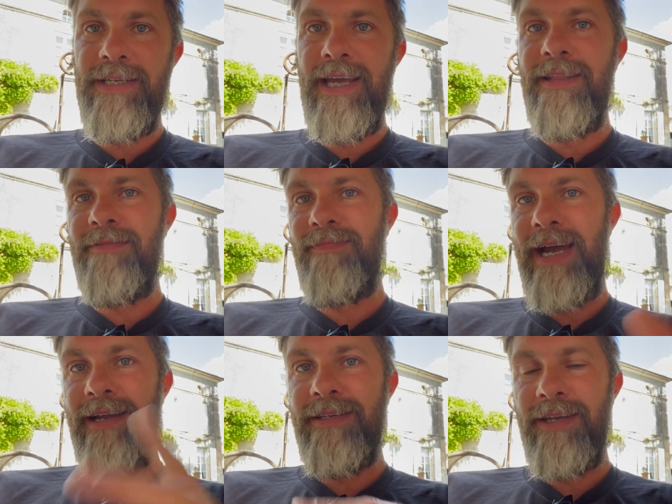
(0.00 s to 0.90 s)
together.
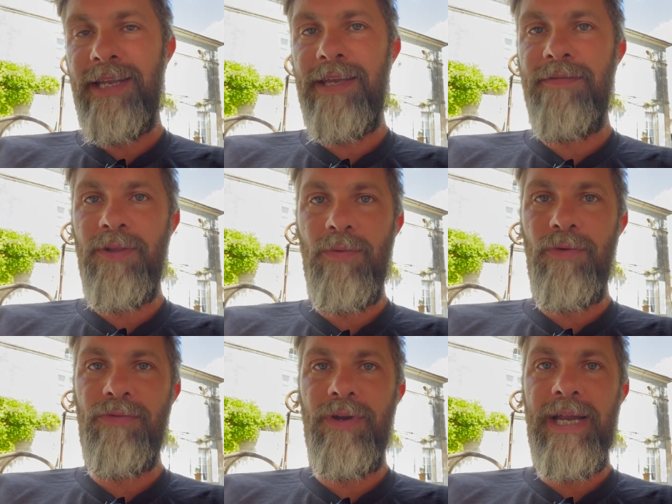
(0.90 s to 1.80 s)
Andy's going to give you the
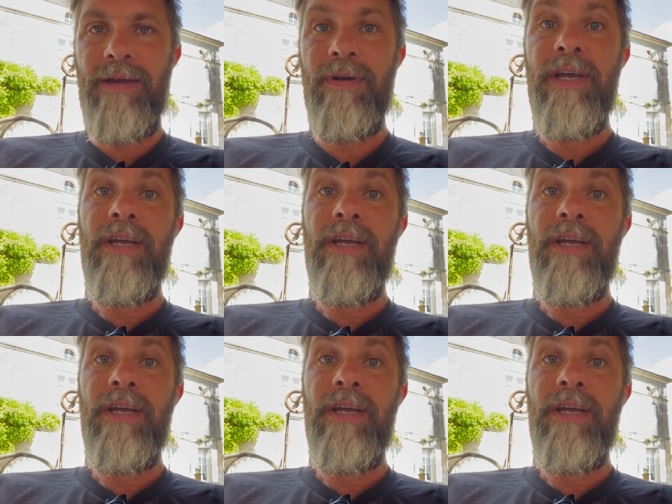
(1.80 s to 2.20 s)
walkthrough now.